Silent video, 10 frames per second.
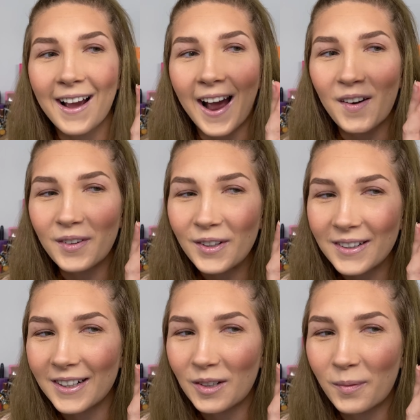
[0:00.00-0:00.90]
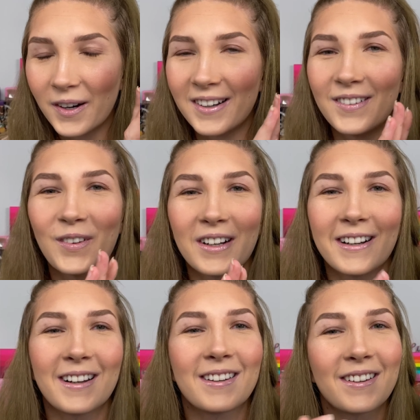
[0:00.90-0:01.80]
a little disappointed there wasn't
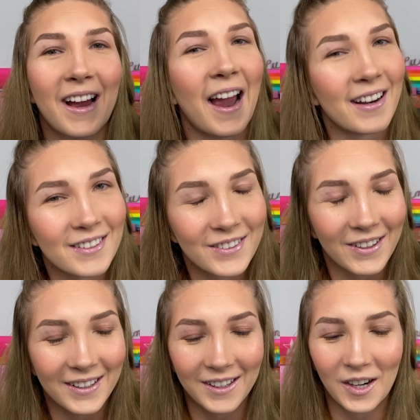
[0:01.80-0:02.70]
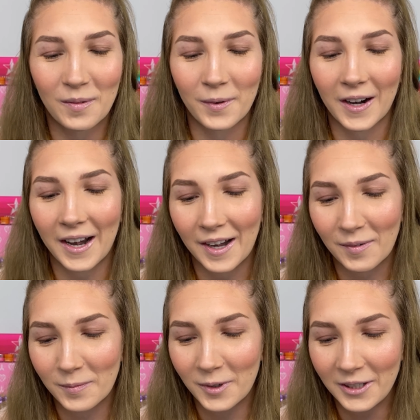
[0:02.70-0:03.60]
a little extra in there, but I
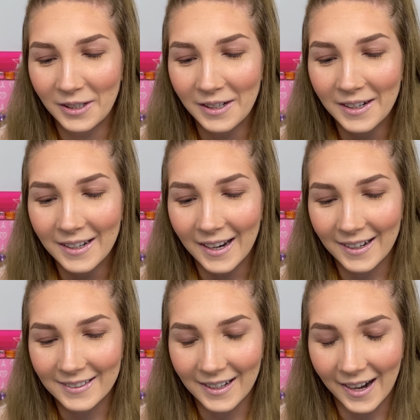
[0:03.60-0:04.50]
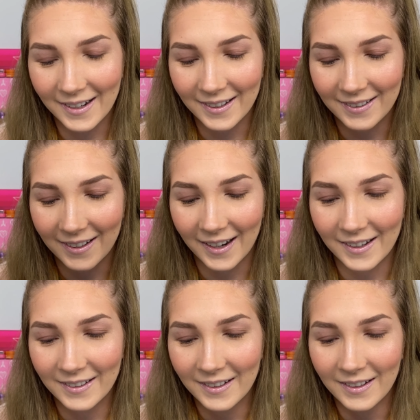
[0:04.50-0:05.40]
am really excited
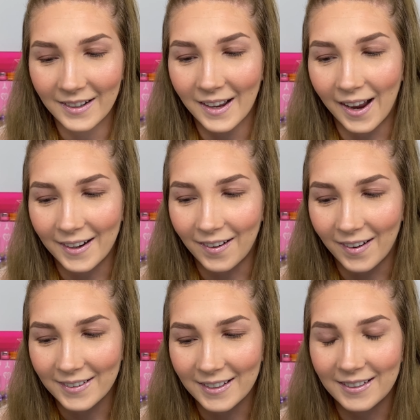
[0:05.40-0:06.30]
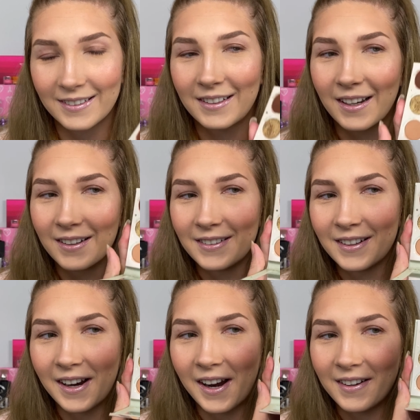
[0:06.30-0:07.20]
that I got this because
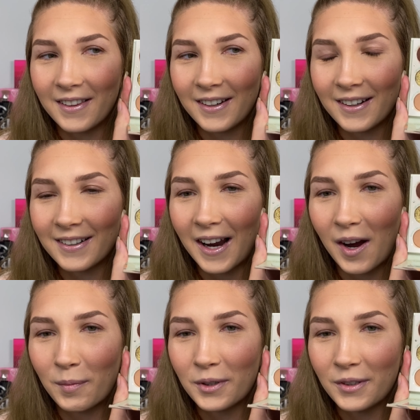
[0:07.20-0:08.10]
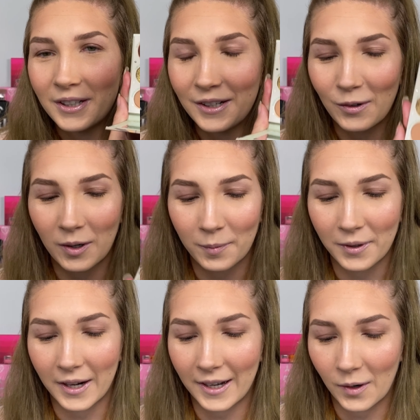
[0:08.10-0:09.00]
I think it's absolutely adorable
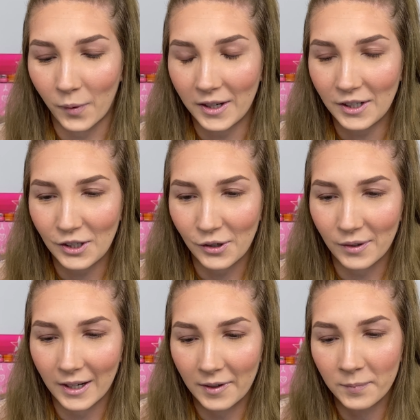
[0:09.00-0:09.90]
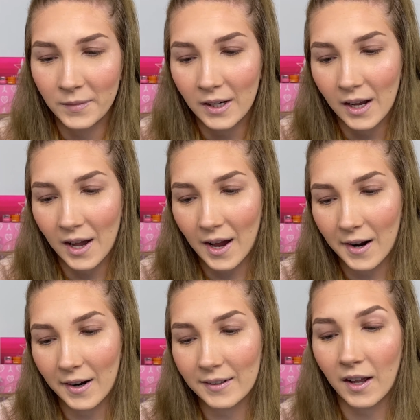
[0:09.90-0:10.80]
and I can't wait to use it. The
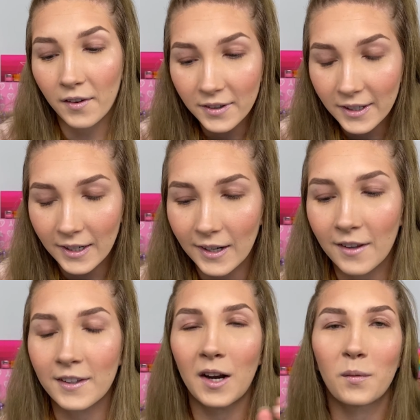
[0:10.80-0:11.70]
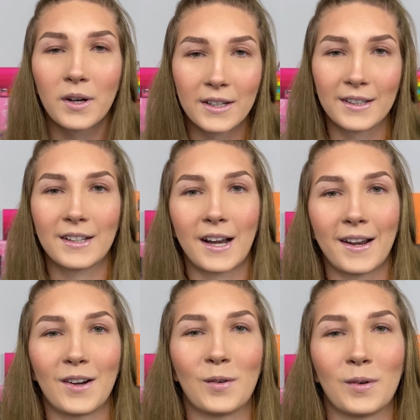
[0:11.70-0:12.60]
other thing that I wanted to
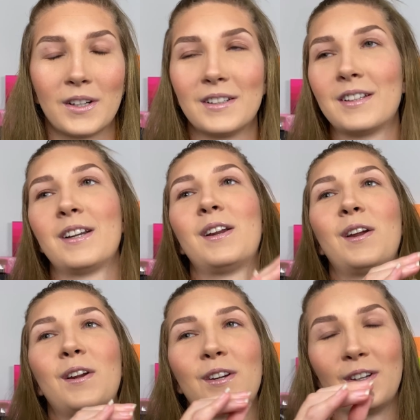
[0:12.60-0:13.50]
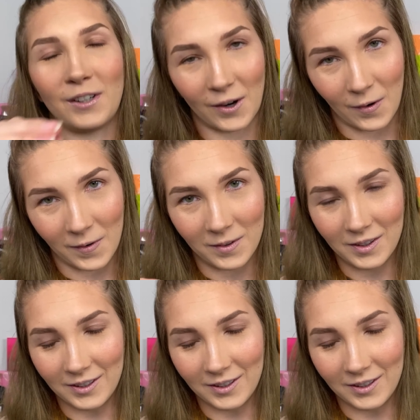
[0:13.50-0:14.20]
say was, y'all,